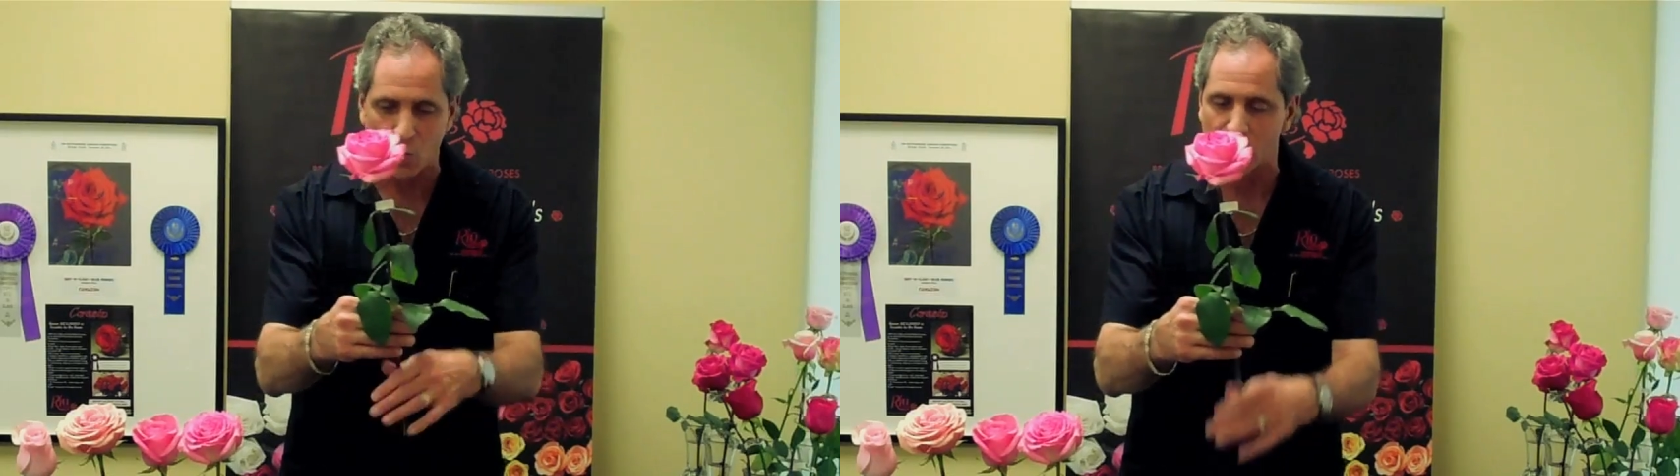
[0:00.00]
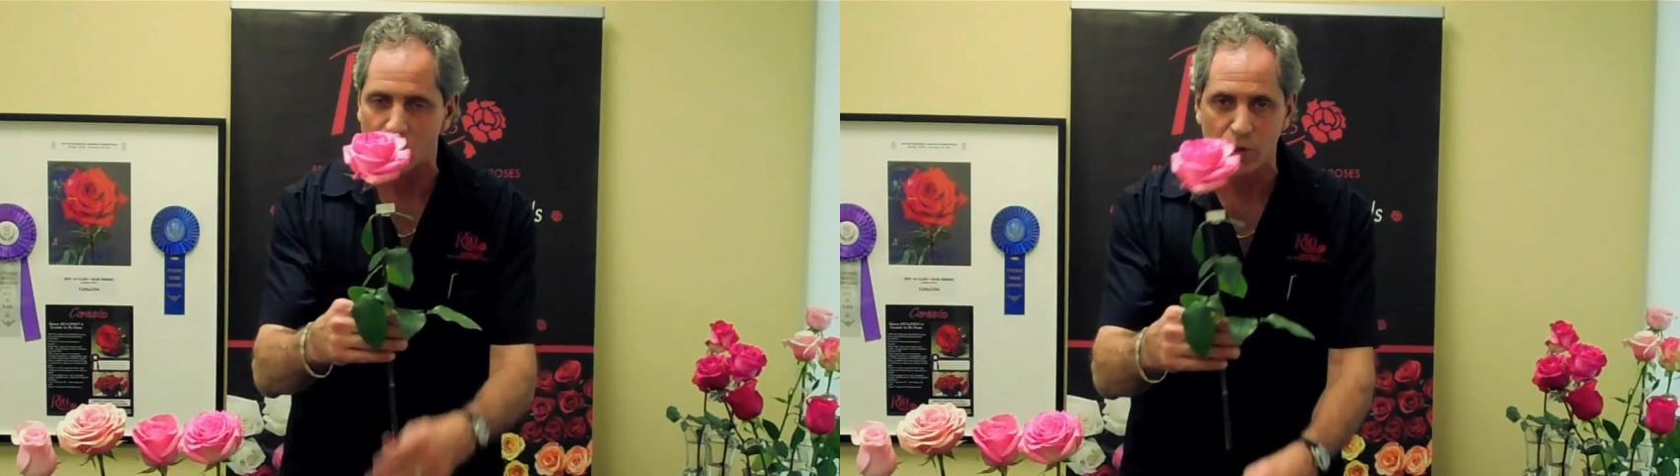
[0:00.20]

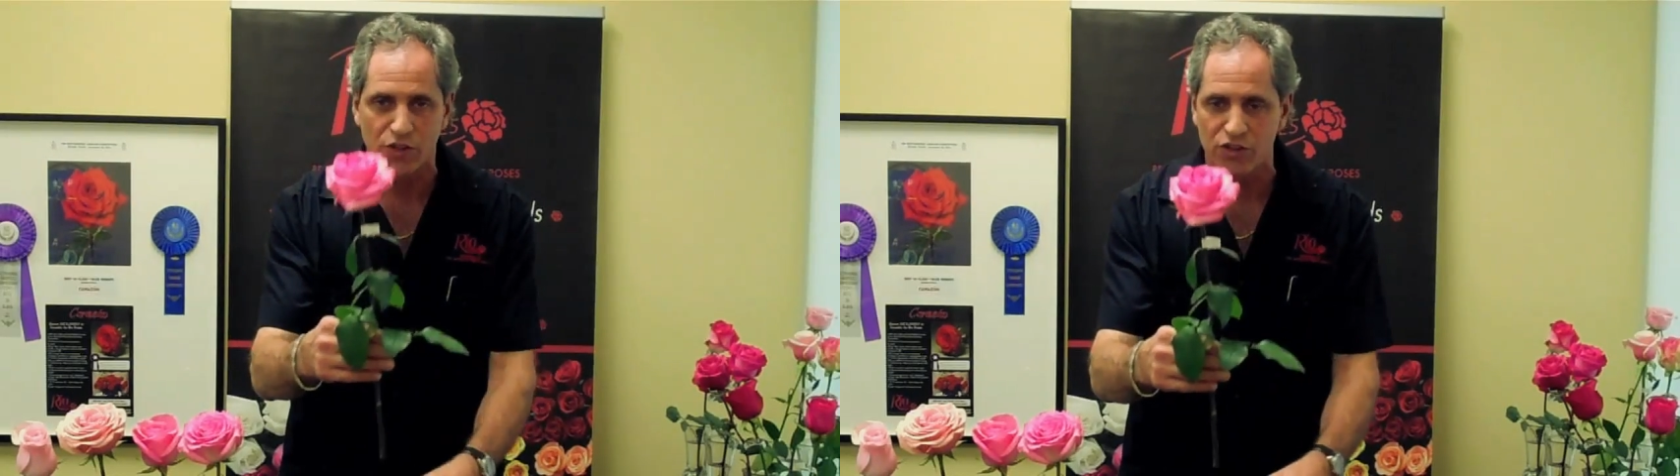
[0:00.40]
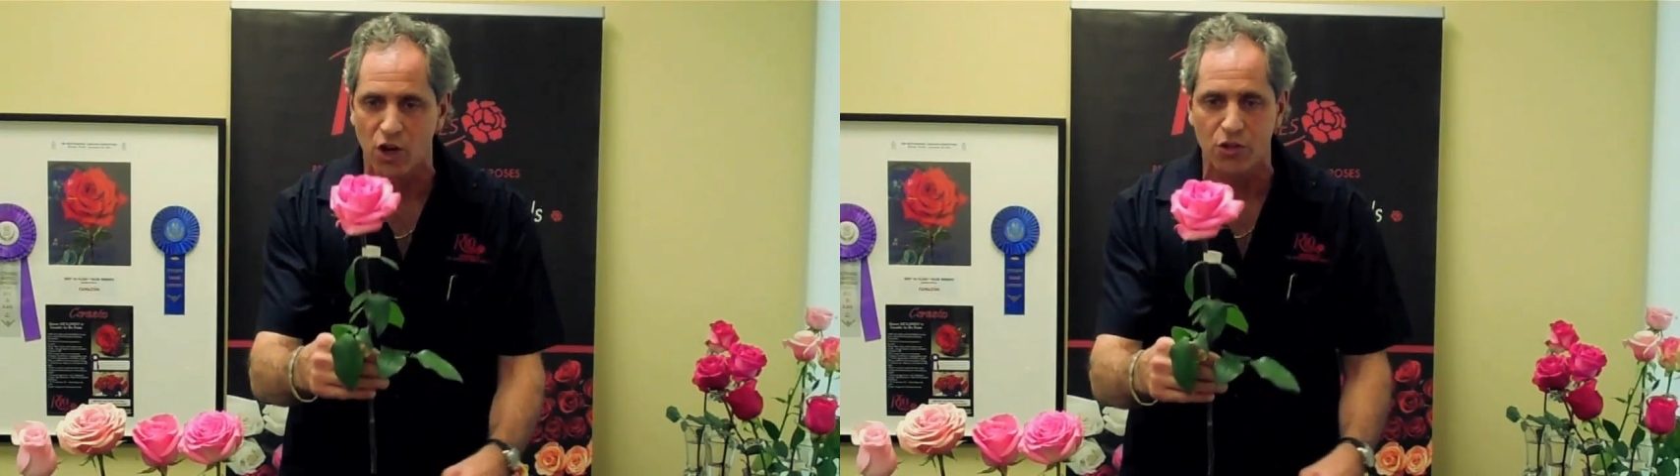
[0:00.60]
work
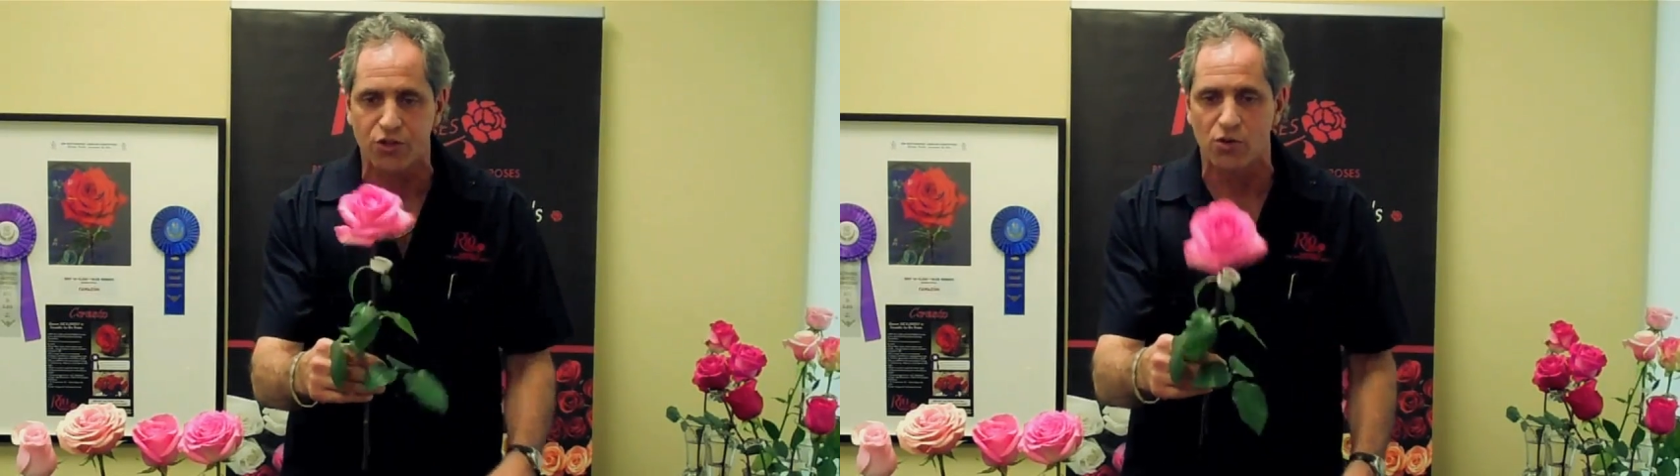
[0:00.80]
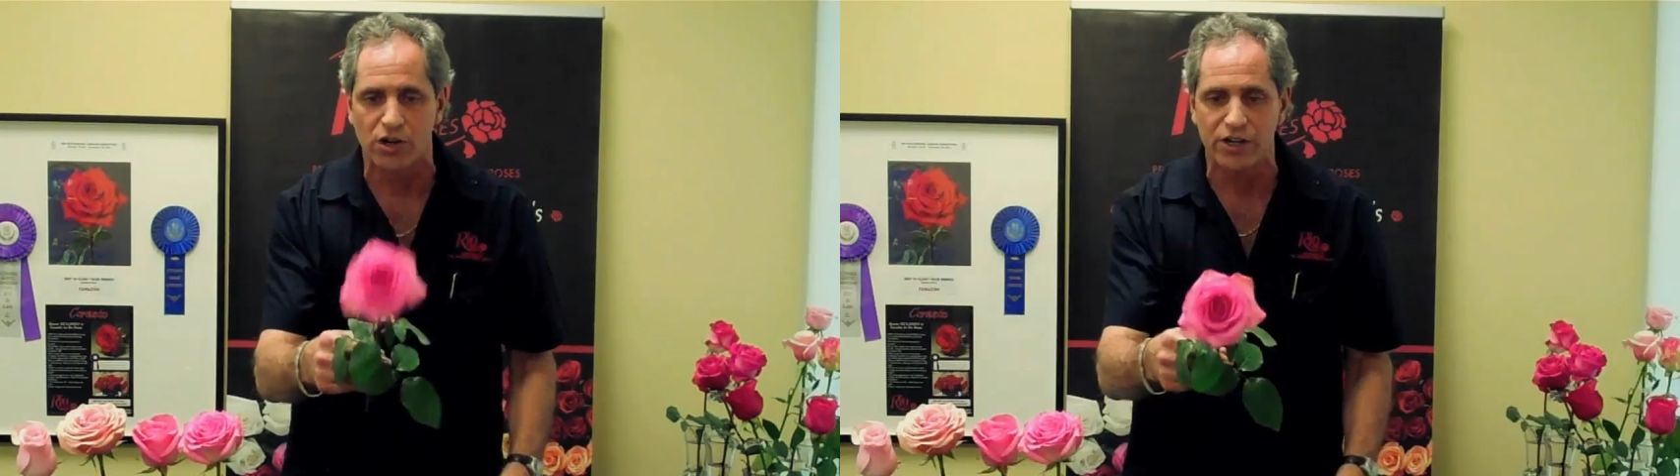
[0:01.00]
with, no
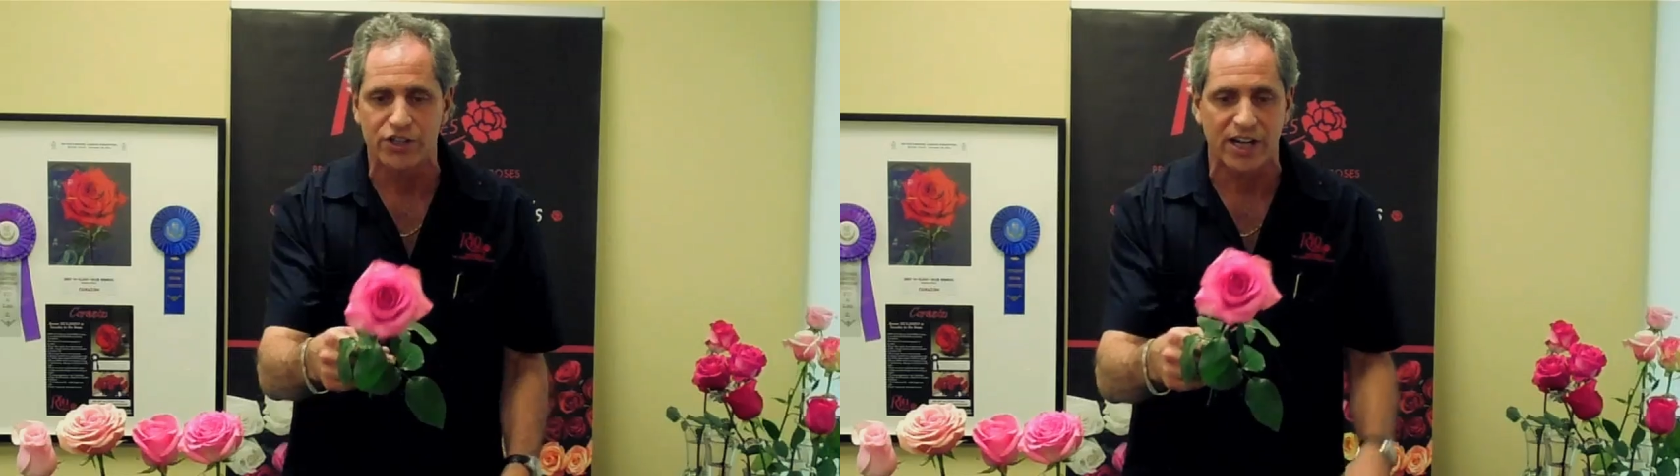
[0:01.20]
thorns,